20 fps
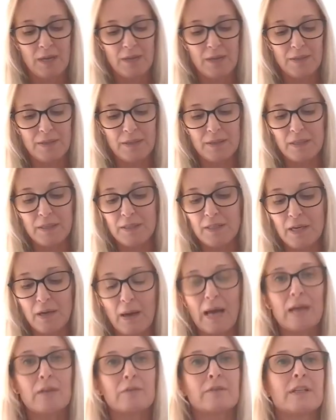And,
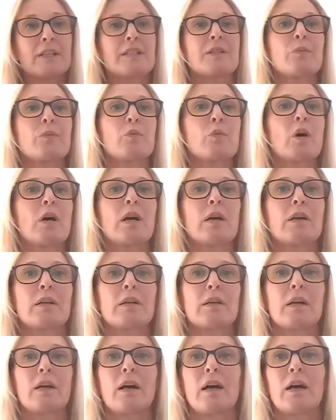our recent
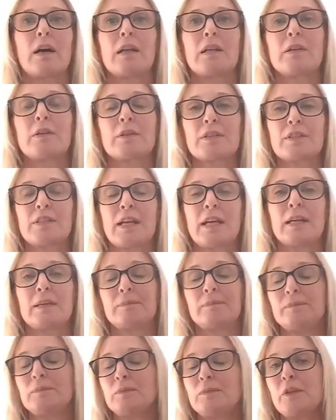work looked
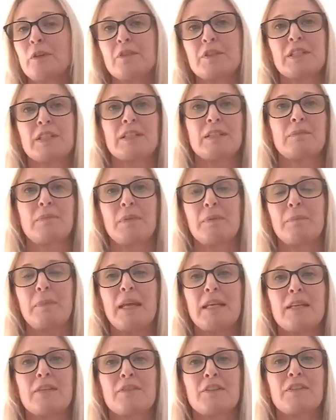at, obviously,
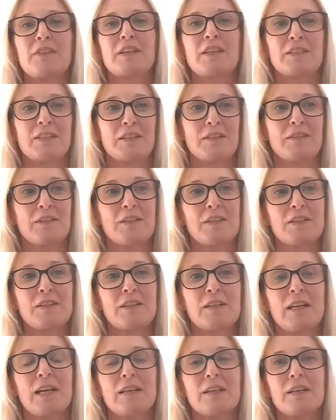many of the things that
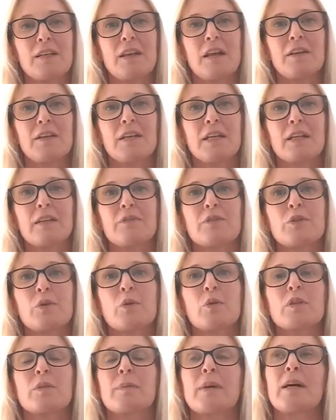Diane and Nick have
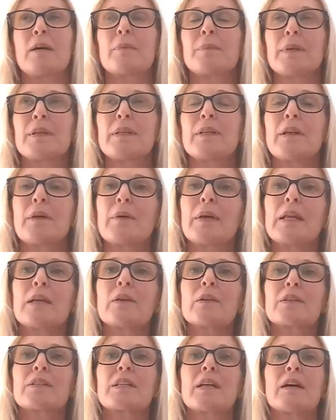talked about, but, it
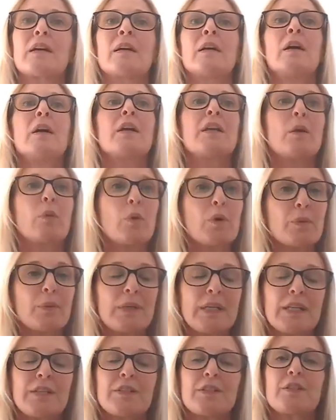looked at, what do
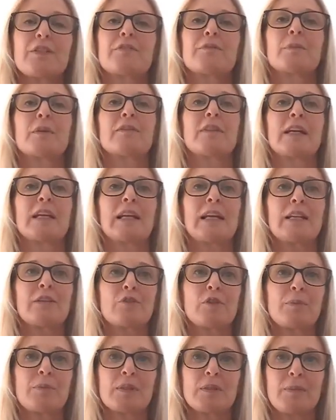we need to do from a
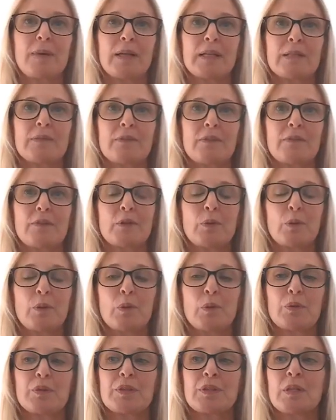regulatory perspective, of
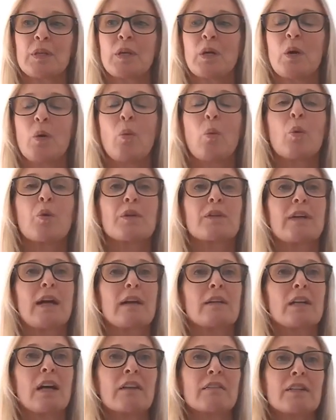course? What are
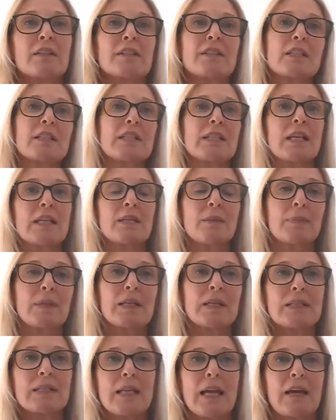our current
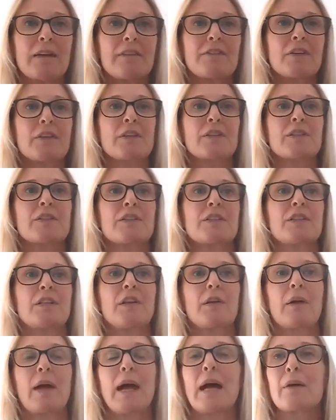sustainability efforts?
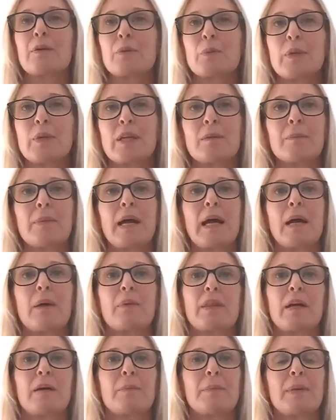How do we compare
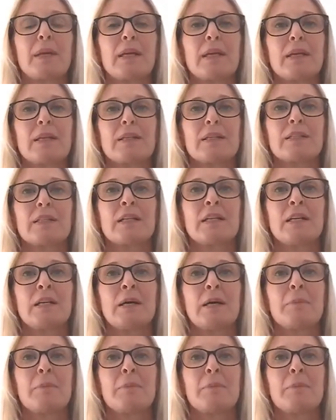with our peers?